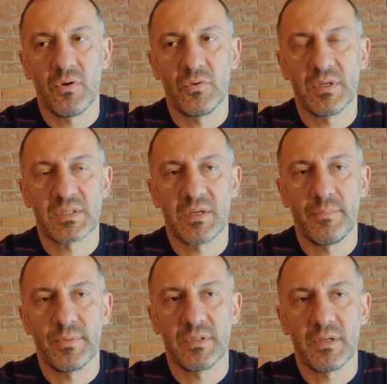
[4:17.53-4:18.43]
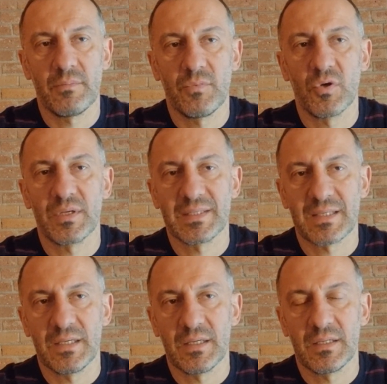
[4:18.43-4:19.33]
owner's capital more
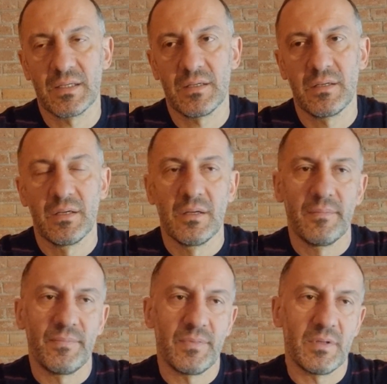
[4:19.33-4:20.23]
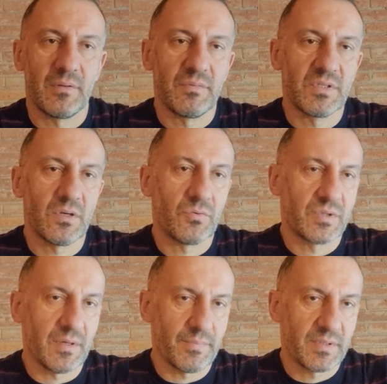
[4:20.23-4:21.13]
riskier than without
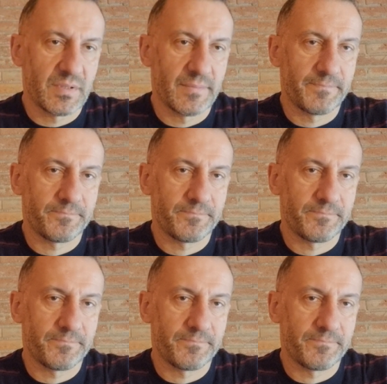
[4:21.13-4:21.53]
debt.